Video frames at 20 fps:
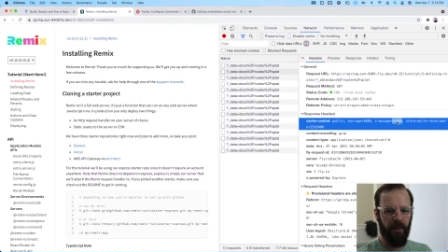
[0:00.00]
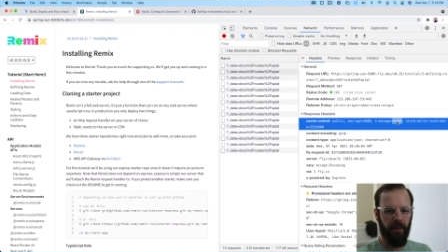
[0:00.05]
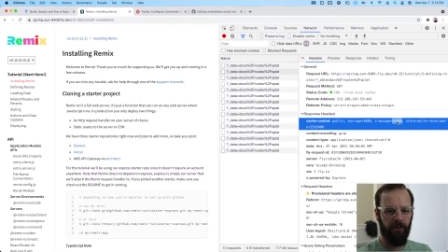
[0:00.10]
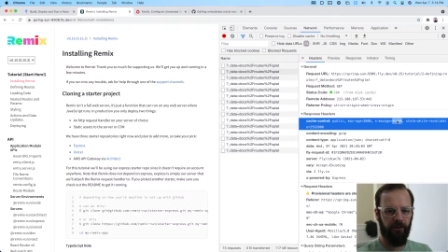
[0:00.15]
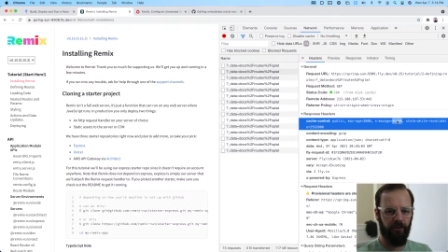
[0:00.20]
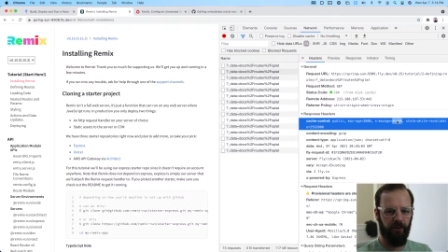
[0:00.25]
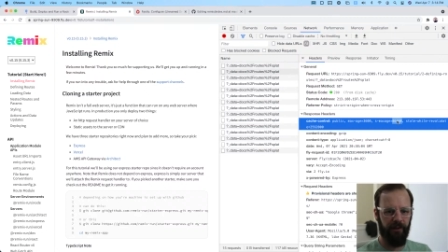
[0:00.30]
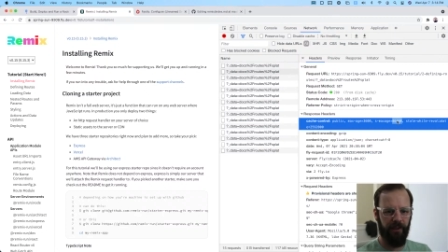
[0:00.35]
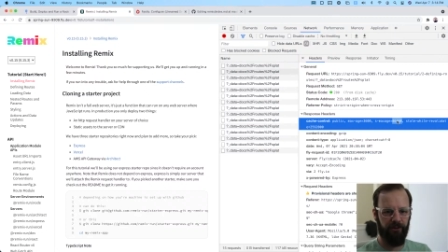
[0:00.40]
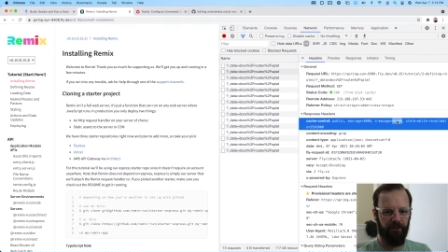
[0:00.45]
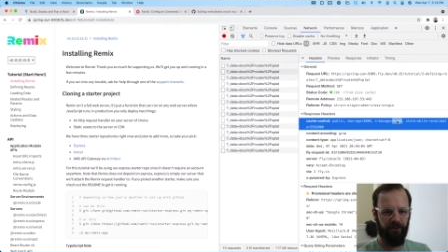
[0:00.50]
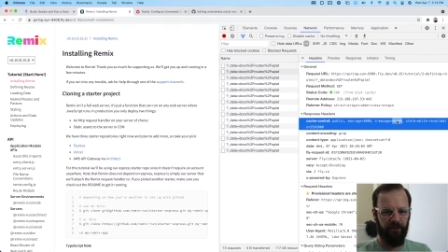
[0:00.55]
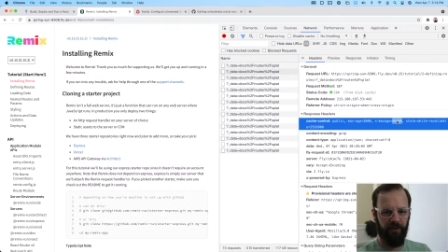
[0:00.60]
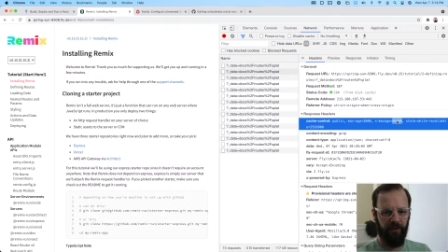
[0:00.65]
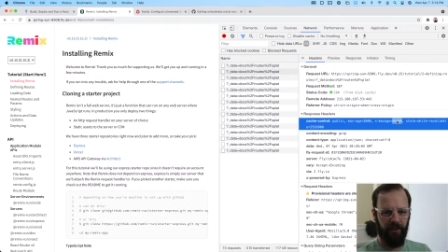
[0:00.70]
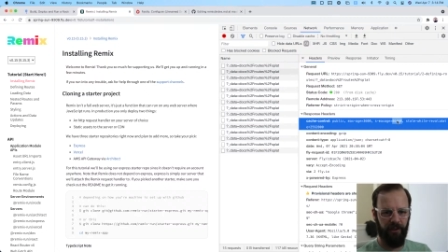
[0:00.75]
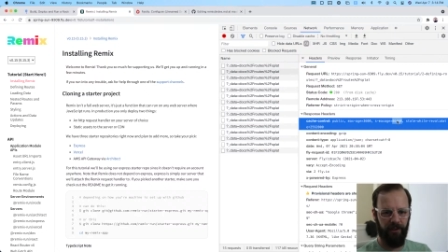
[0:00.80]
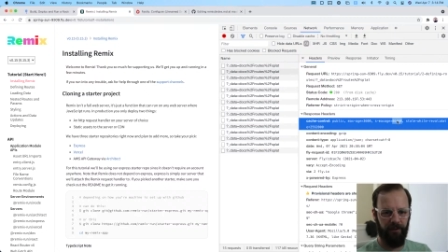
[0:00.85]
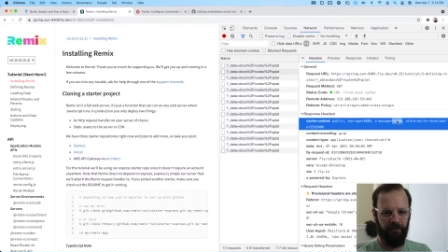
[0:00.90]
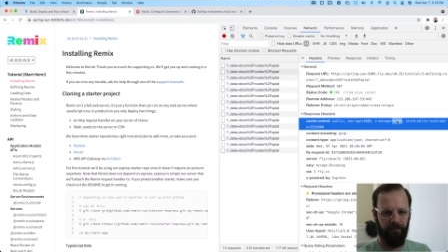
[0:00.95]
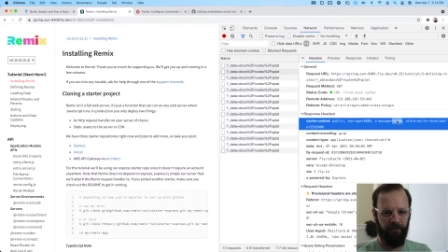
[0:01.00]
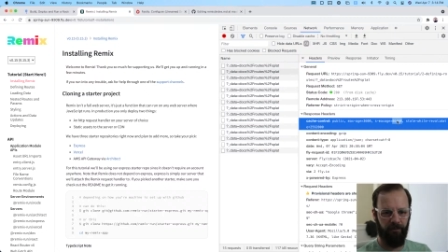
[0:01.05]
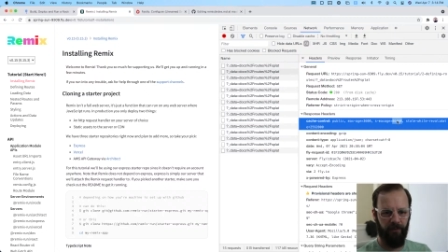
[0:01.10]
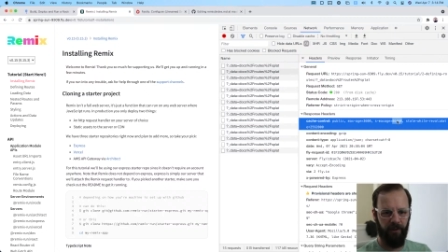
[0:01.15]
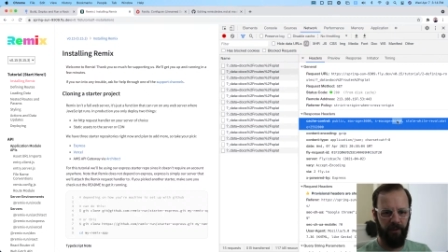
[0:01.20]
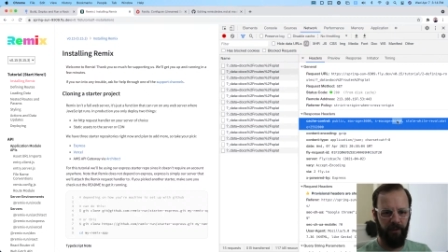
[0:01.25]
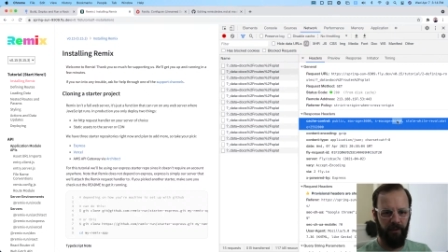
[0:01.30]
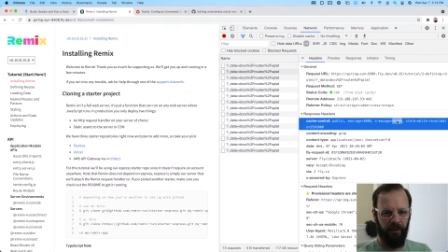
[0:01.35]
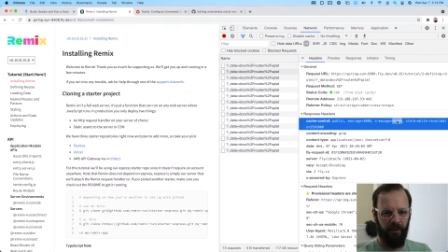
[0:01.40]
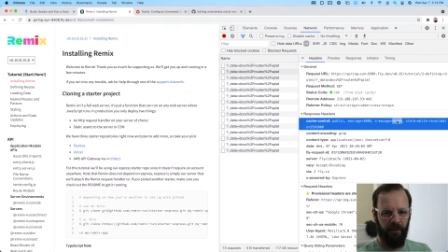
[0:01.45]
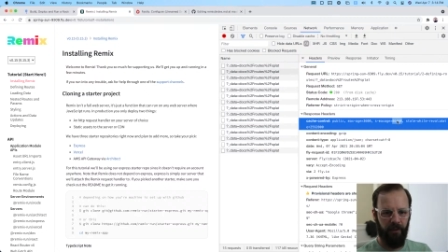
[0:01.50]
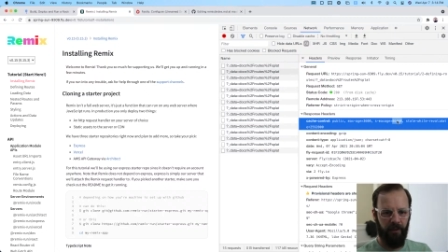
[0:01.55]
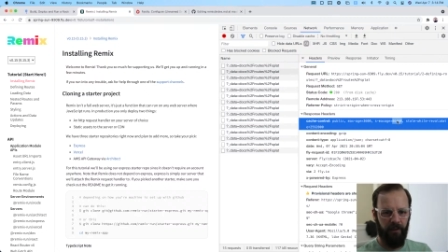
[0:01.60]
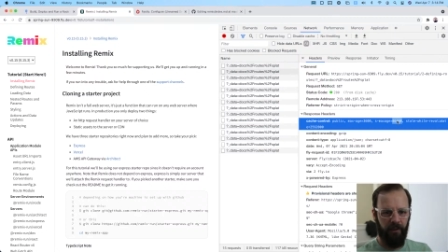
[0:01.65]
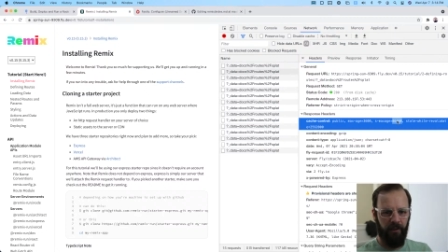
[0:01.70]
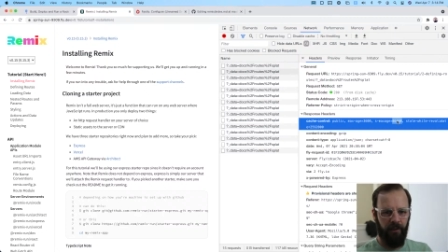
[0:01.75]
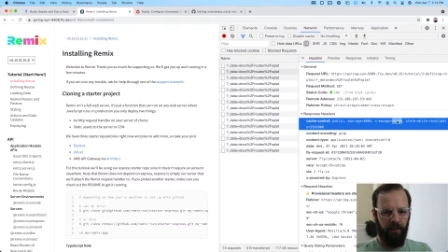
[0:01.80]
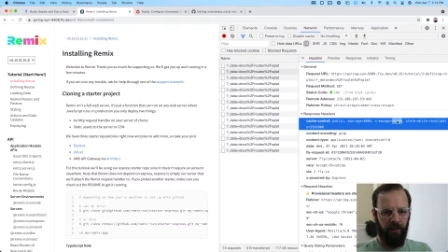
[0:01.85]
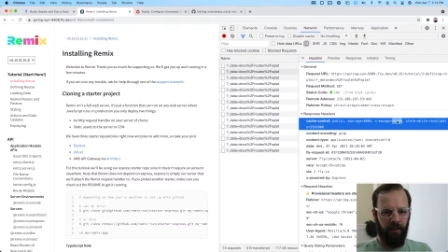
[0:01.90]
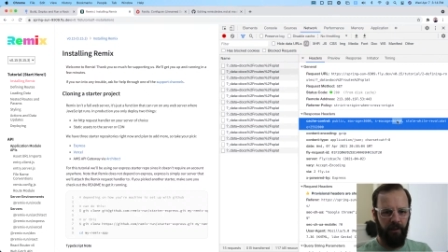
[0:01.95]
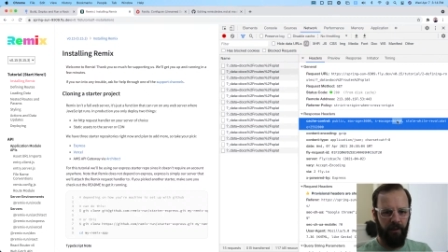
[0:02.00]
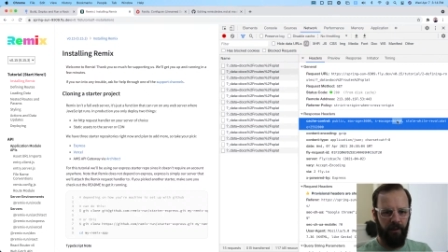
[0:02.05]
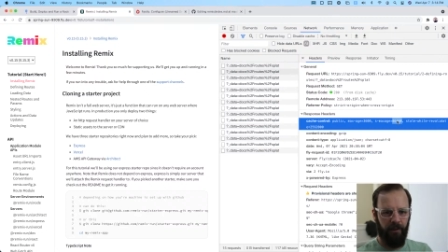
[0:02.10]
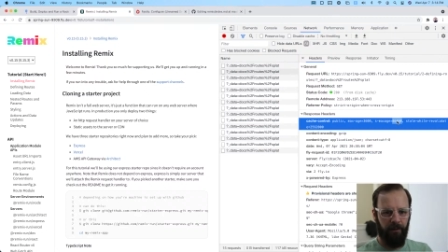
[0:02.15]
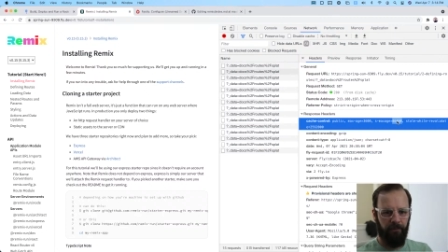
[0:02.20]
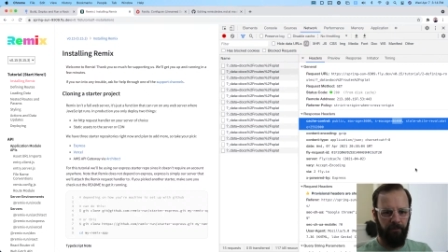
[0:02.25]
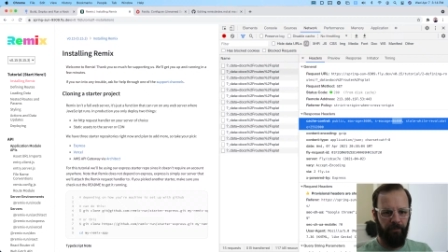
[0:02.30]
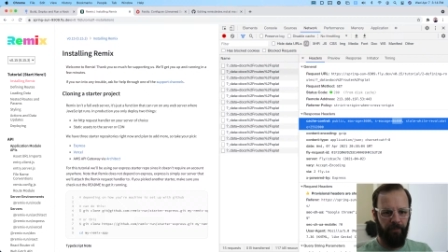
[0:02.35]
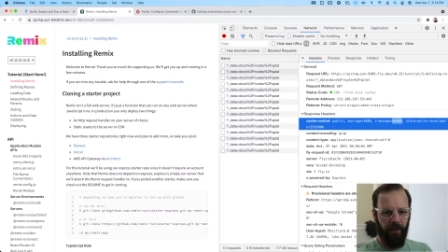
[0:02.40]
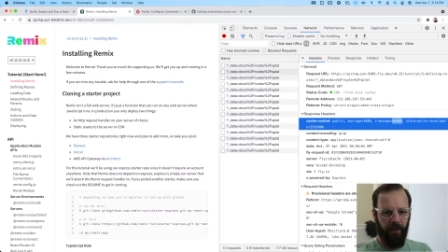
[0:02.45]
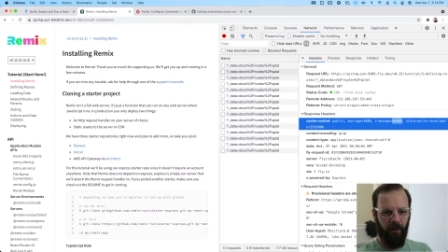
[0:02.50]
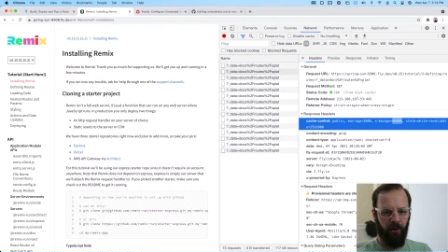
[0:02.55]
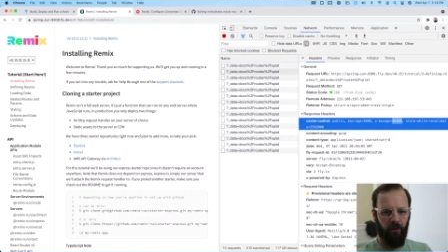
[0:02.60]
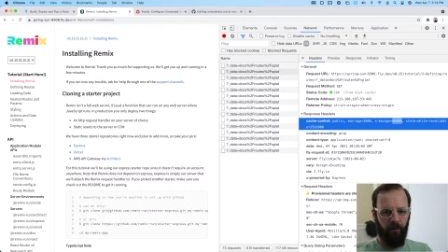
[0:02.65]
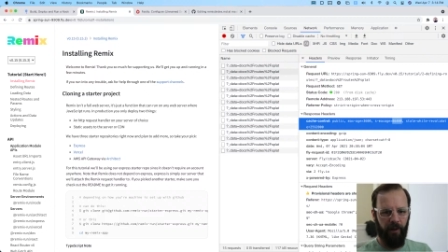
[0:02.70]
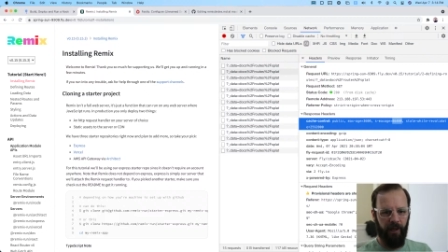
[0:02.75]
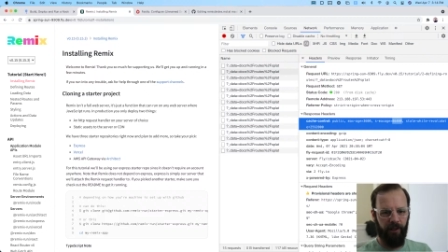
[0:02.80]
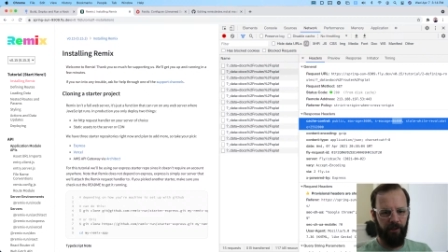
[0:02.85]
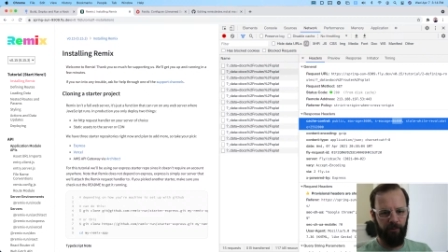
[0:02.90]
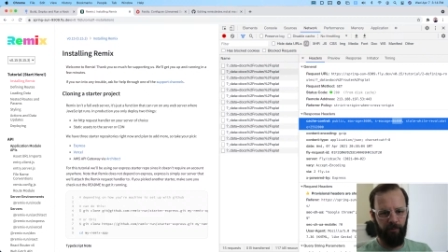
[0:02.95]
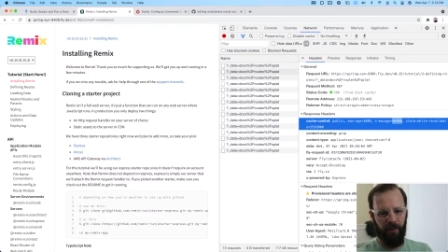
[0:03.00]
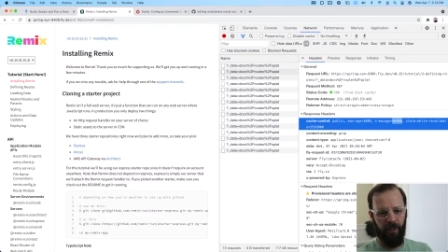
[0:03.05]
So that's the S